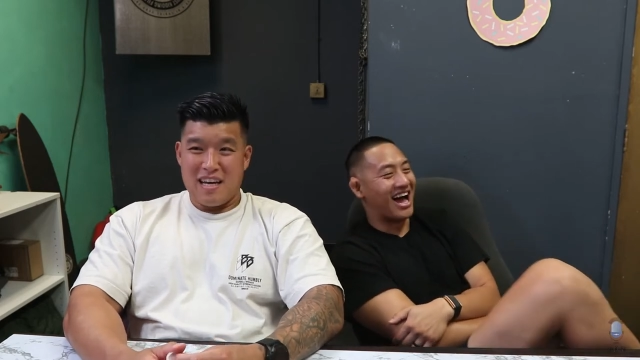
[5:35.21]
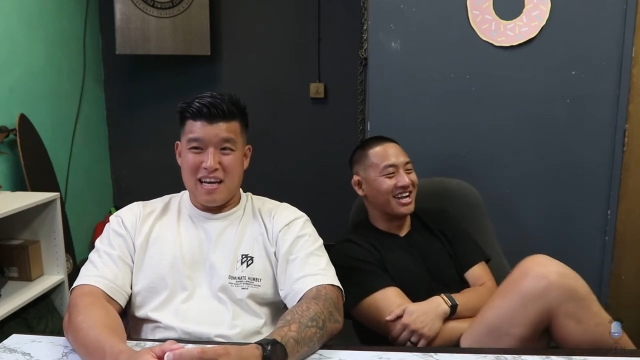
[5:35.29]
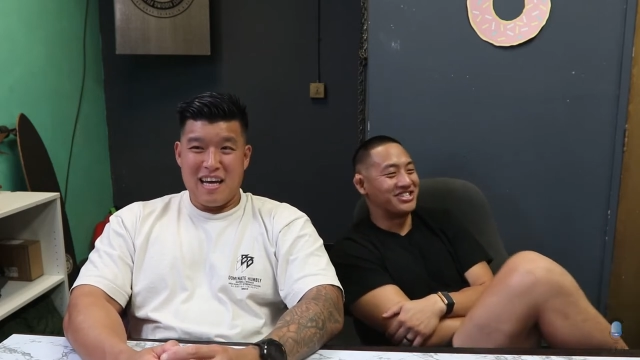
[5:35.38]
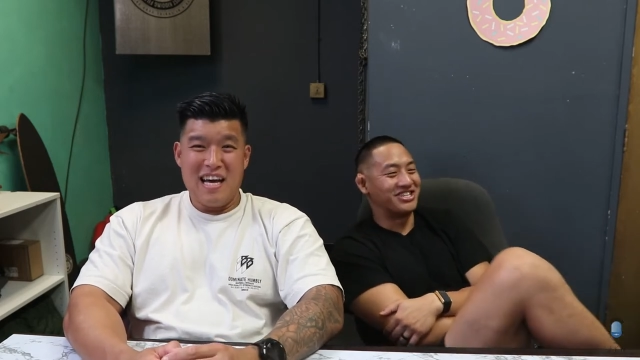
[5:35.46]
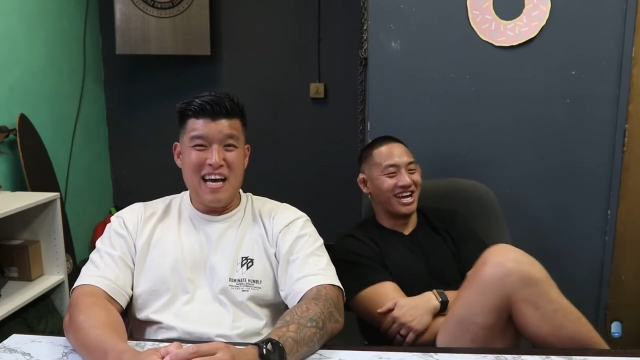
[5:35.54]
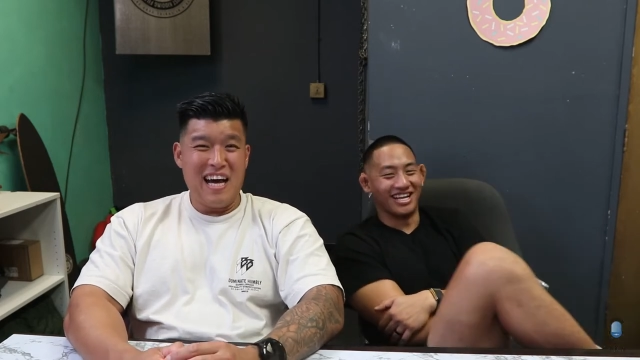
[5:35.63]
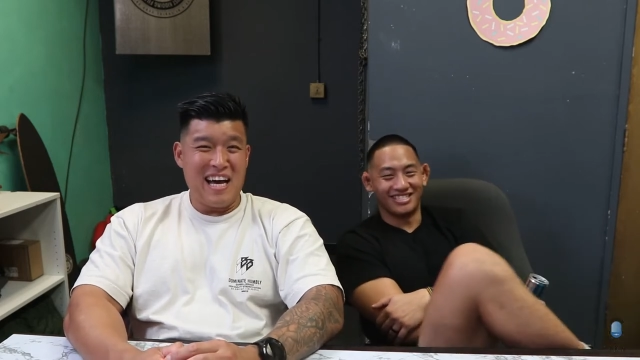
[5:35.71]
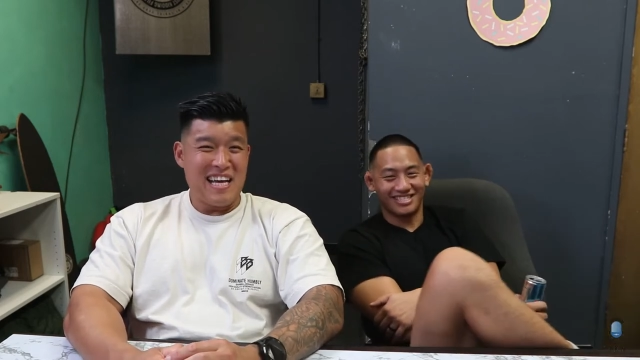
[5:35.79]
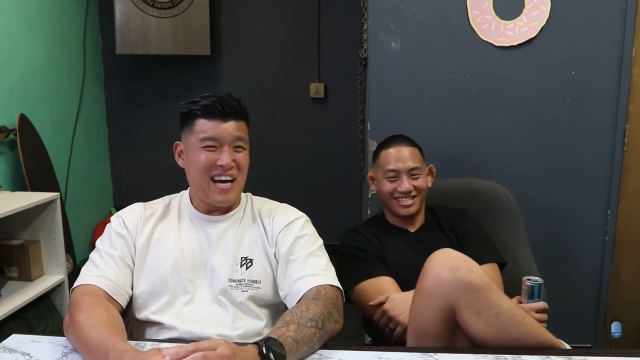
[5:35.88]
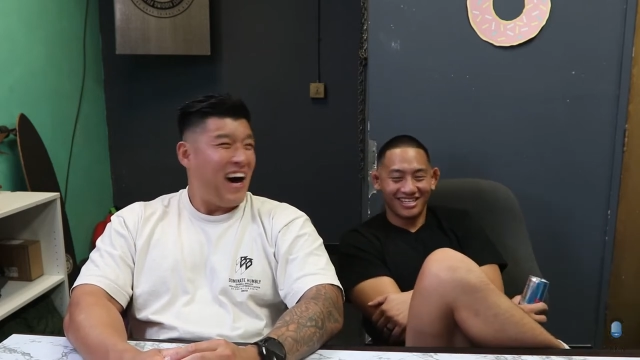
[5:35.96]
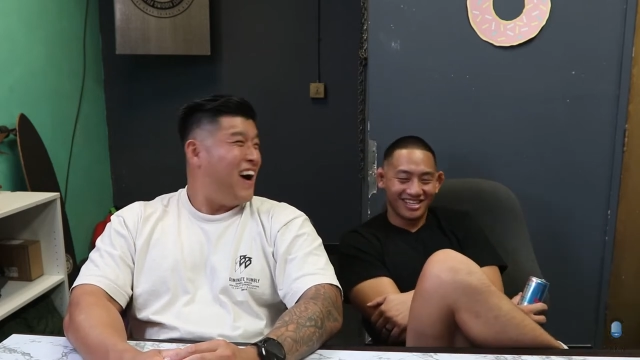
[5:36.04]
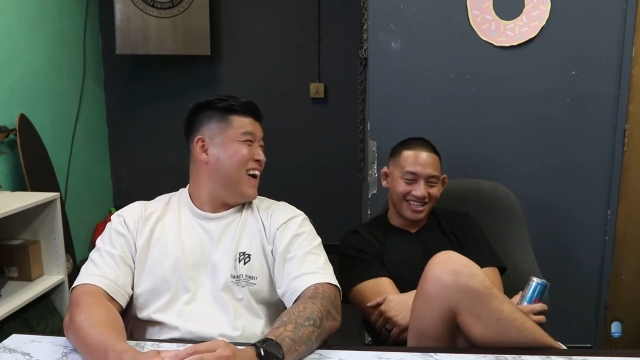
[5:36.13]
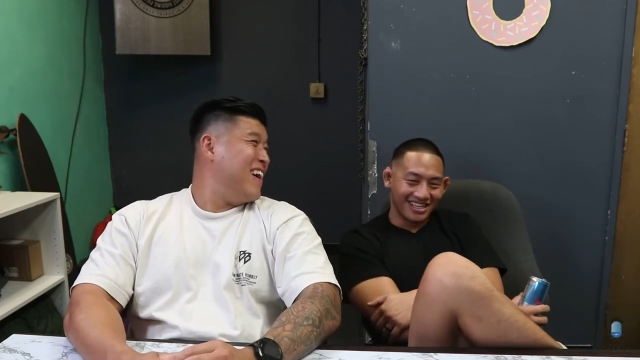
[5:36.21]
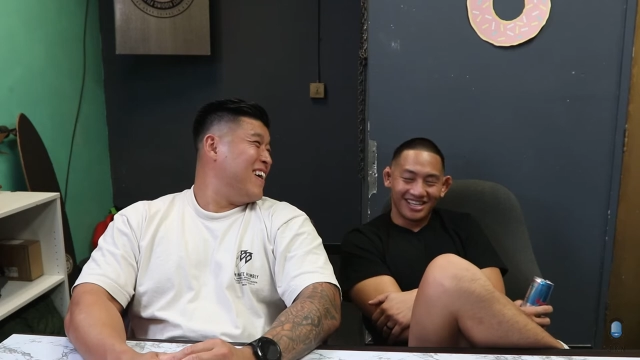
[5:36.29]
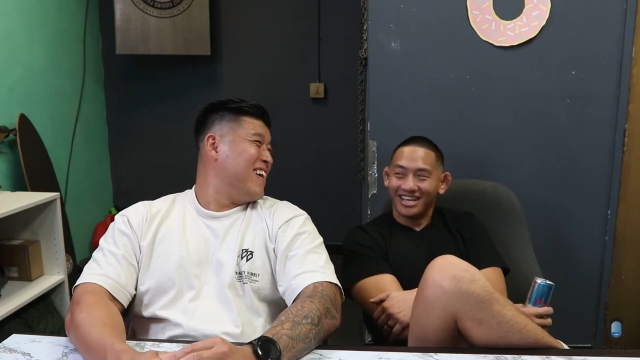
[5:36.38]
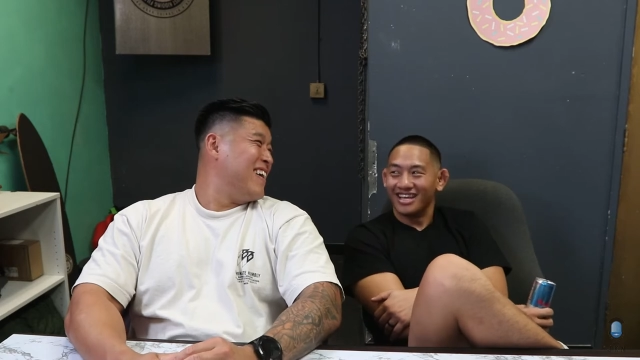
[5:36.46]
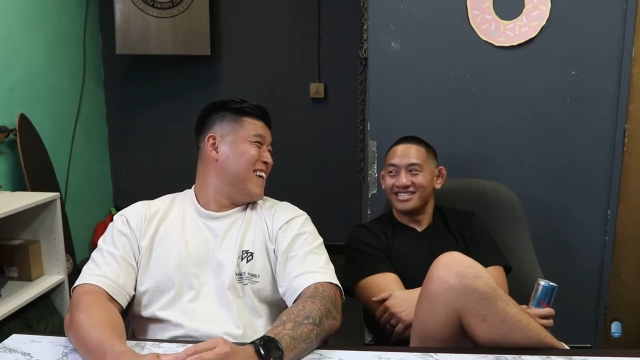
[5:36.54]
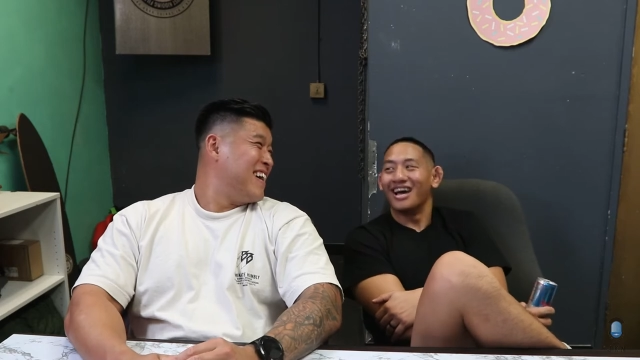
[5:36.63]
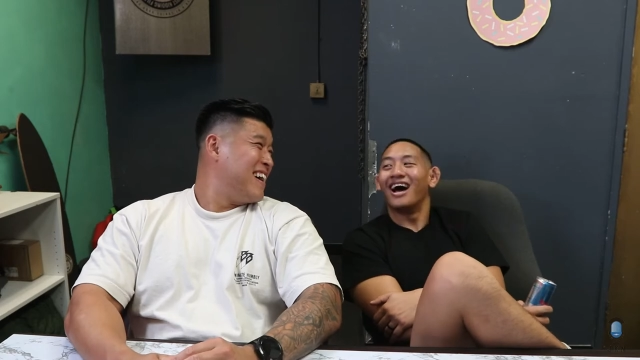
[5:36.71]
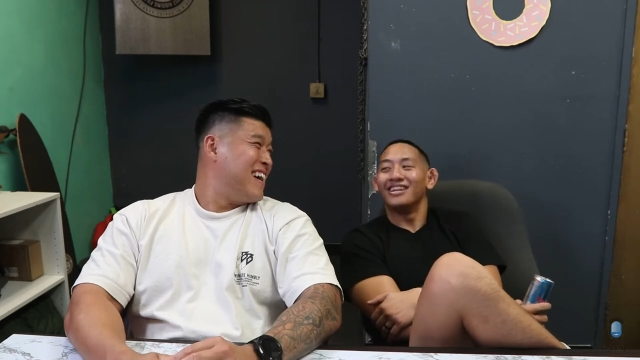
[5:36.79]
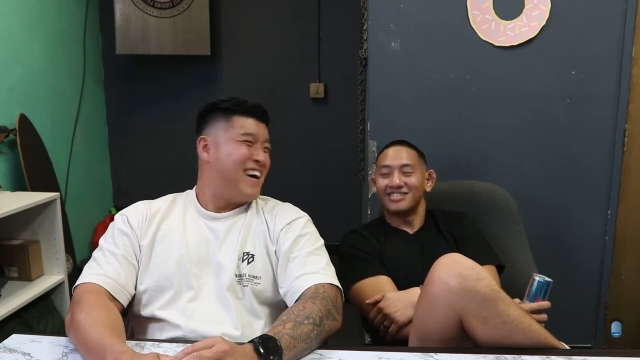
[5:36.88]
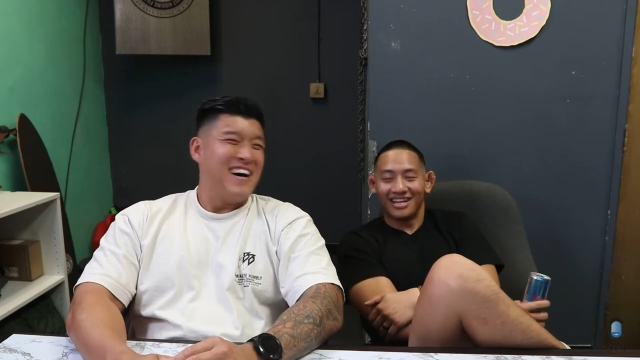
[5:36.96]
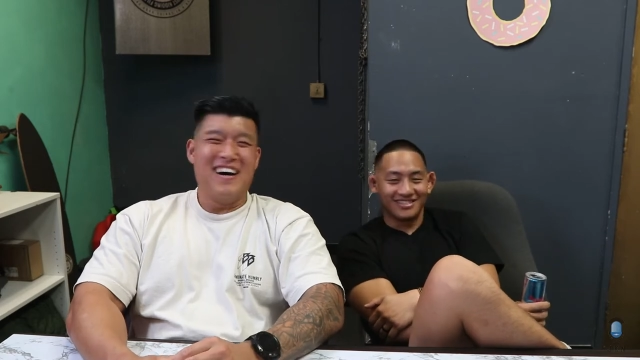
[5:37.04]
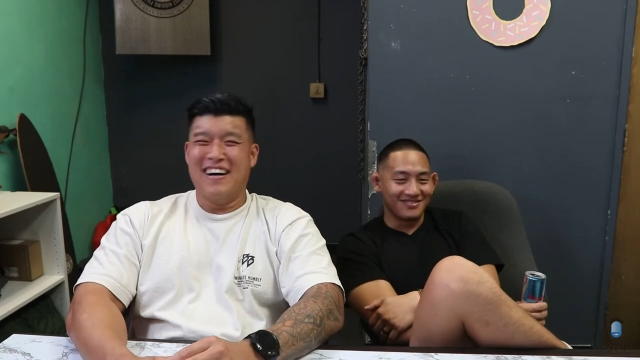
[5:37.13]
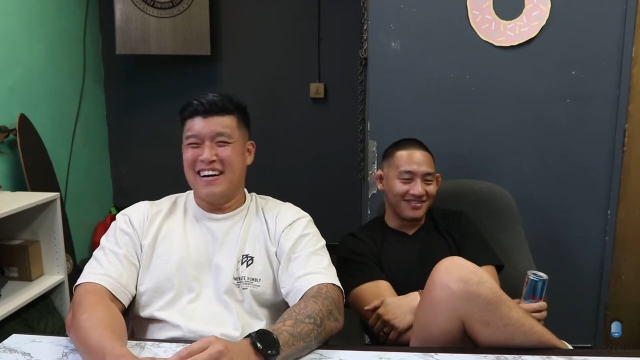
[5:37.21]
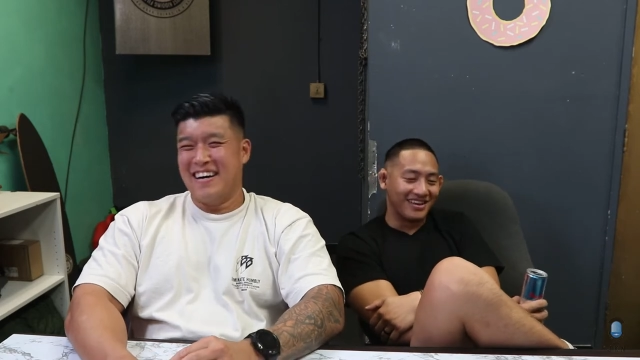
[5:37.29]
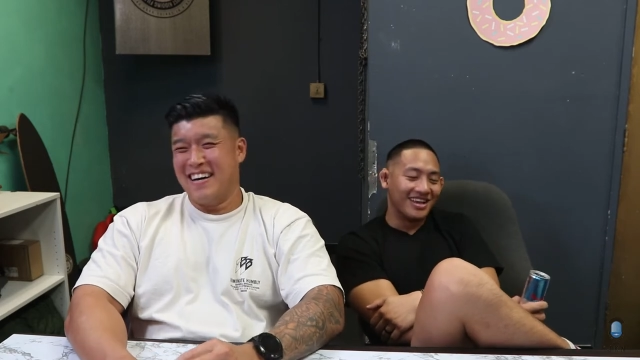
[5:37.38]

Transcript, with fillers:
Speaker 1: Hot Shots. Oh, it's a Hot Shots oh. movie.